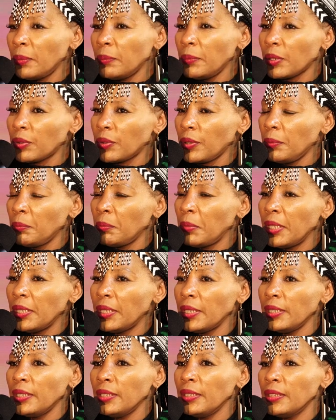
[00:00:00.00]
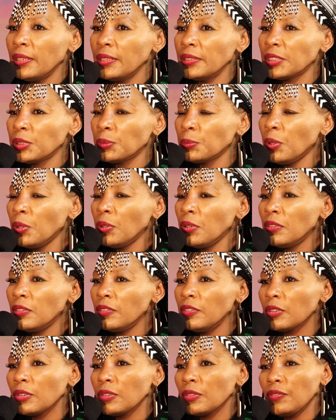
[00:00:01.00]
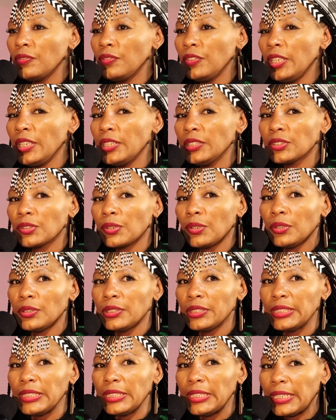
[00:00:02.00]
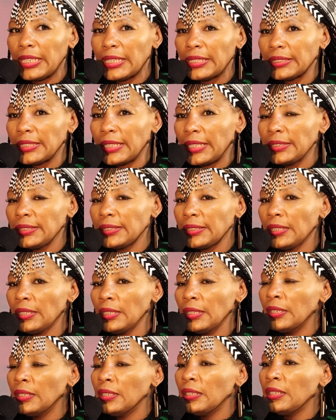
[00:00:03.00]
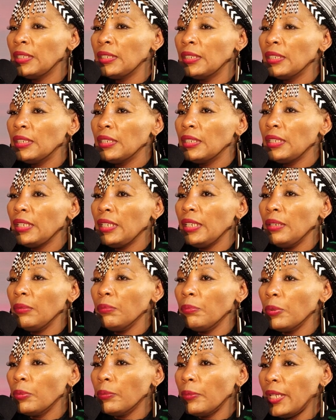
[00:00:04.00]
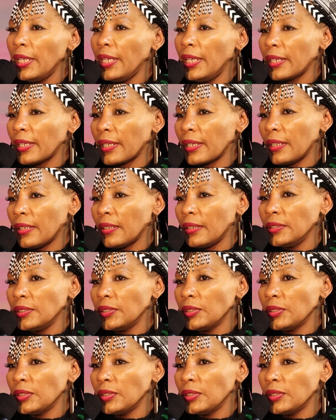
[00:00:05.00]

my grandmother in a small village called Intlazaje in Mpumalanga.